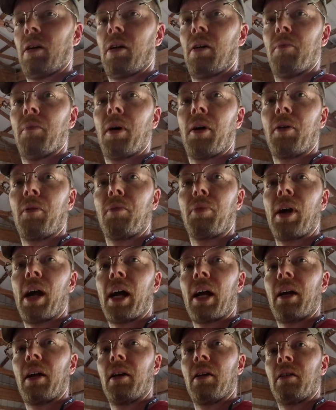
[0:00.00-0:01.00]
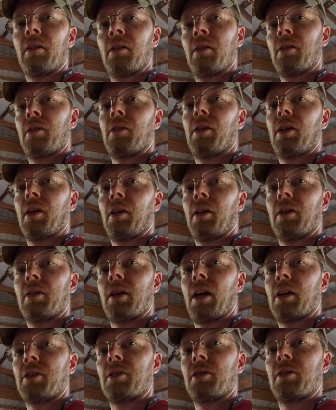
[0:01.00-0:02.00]
metal bracket that
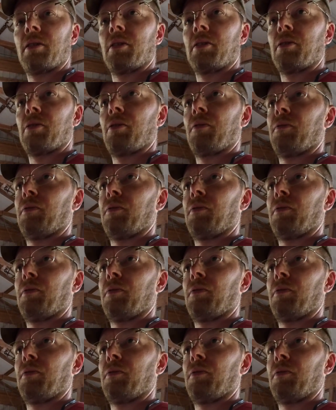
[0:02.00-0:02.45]
attaches it to the